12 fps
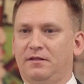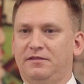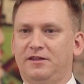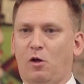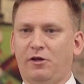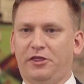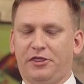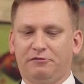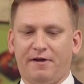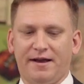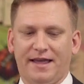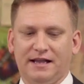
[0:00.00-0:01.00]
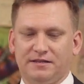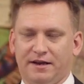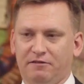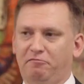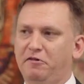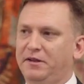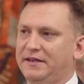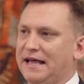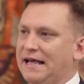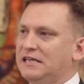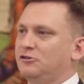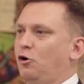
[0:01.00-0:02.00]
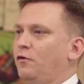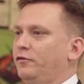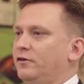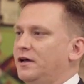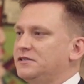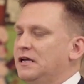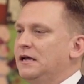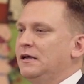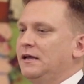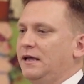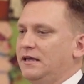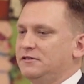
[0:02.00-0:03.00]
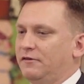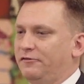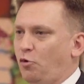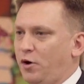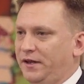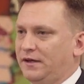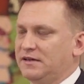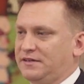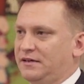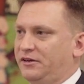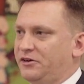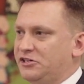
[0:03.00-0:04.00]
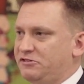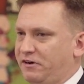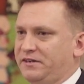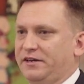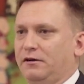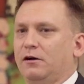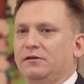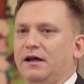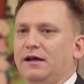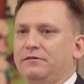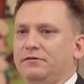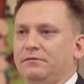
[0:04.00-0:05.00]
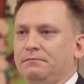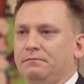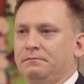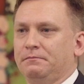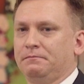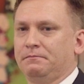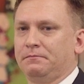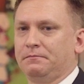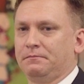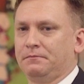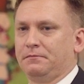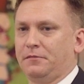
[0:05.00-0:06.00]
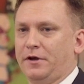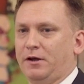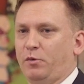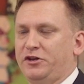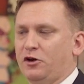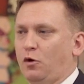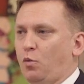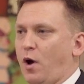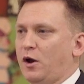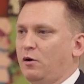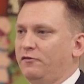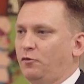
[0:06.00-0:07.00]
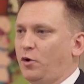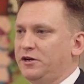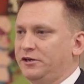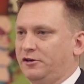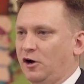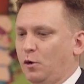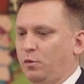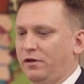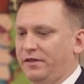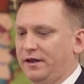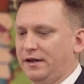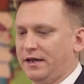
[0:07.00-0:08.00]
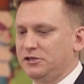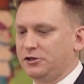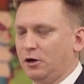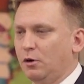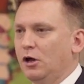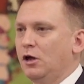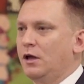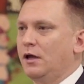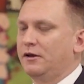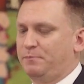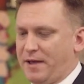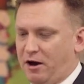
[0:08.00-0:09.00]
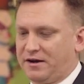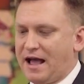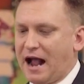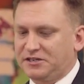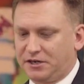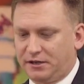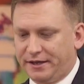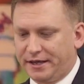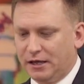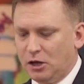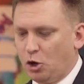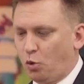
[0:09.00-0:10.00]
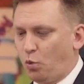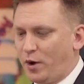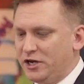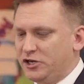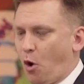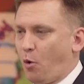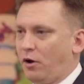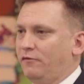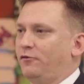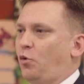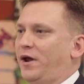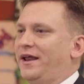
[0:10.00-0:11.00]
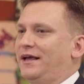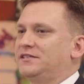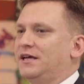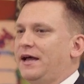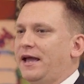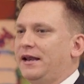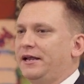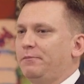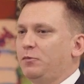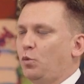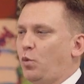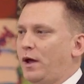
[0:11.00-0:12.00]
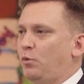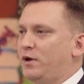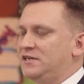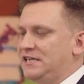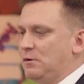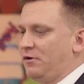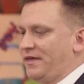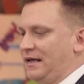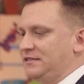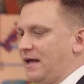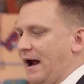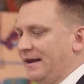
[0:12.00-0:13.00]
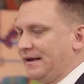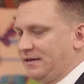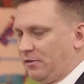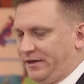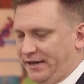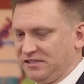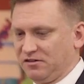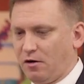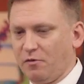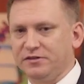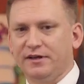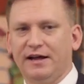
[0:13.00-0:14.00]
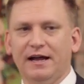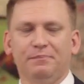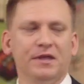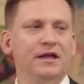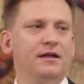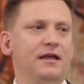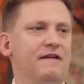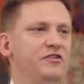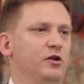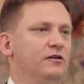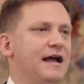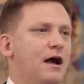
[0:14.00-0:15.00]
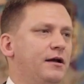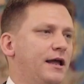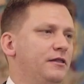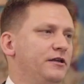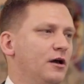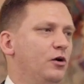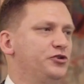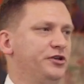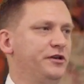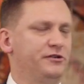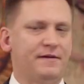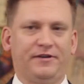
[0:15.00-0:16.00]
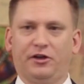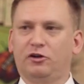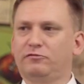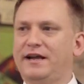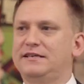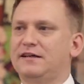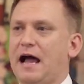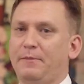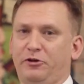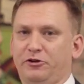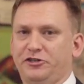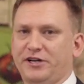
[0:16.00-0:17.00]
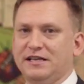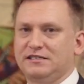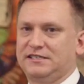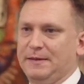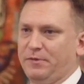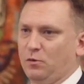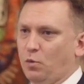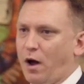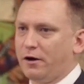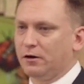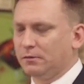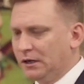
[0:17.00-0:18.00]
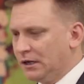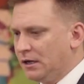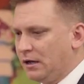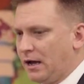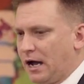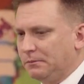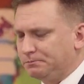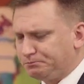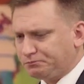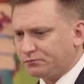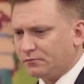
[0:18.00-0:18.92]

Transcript: That the only threat anxiety really has over us is avoiding us and constricting our lives. Right? We don't want to avoid to cope with it. And so paradoxically, we don't avoid anxiety. When we deal with anxiety, I tell the kids all the time, if you're out in the ocean and you're having a great time and you're chest deep in water, and